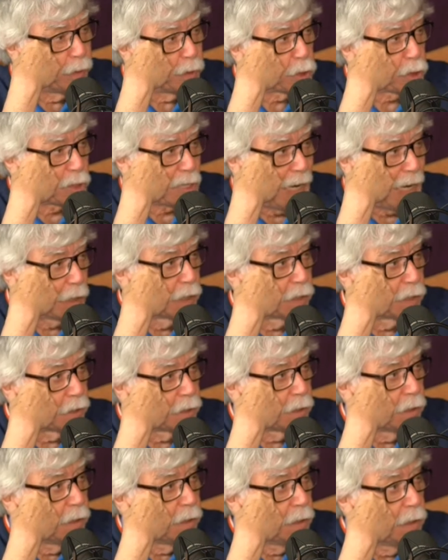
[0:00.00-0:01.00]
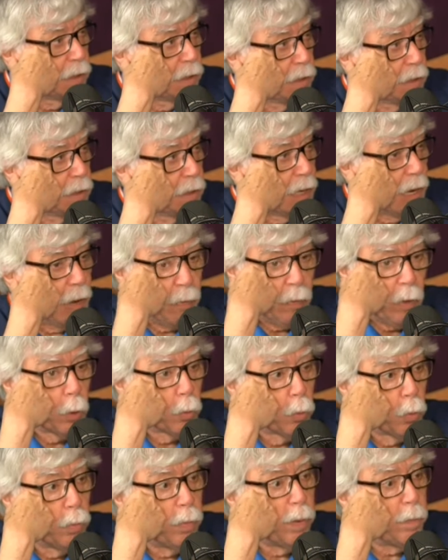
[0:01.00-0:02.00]
silent. And there
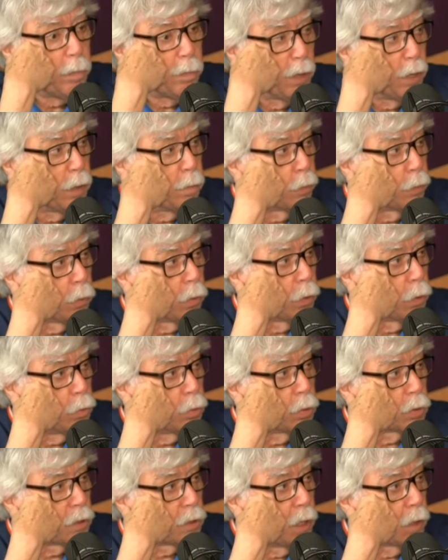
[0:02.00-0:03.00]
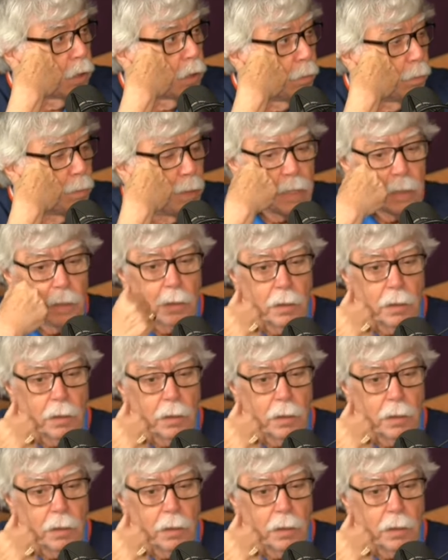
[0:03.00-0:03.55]
will be people who will tell him,